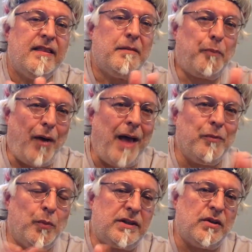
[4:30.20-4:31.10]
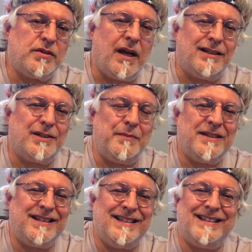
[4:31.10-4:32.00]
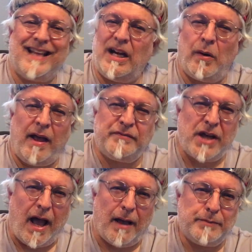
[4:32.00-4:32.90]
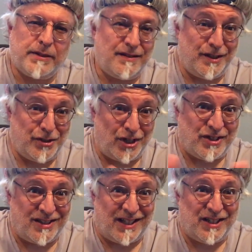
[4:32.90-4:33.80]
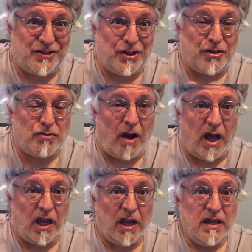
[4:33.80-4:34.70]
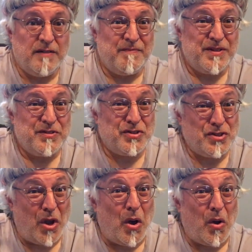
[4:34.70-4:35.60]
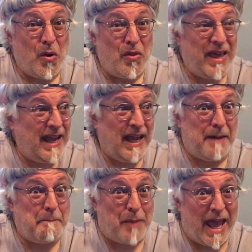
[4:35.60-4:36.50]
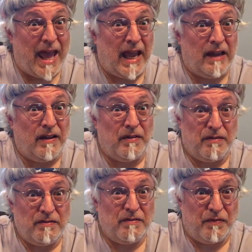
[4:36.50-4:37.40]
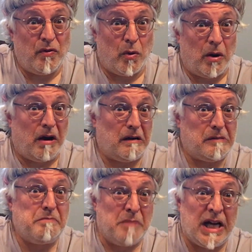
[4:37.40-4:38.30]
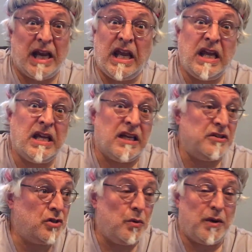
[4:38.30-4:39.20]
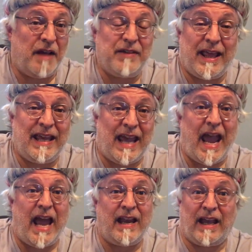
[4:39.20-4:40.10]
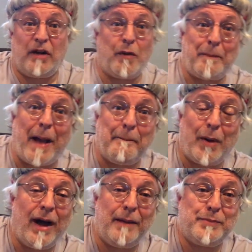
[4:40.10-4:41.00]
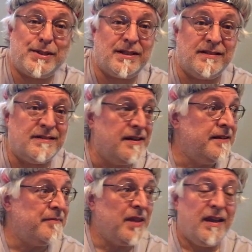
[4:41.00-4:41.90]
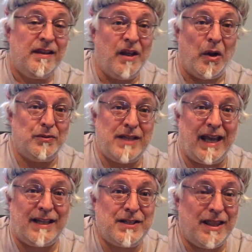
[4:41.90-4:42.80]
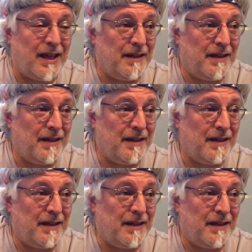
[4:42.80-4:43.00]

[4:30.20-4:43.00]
The problem with those customers is they don't have jobs. They're just addicted to your drug. So they got to beg for money and do whatever they can. They got to rip out pipes and, you know, take it to